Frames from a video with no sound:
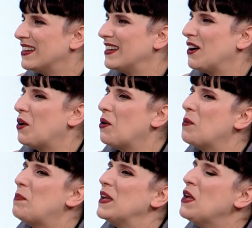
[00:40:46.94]

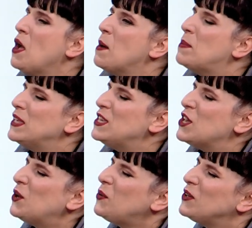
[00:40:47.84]
Oh, but
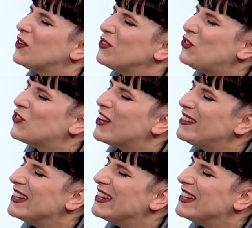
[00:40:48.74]
you're struggling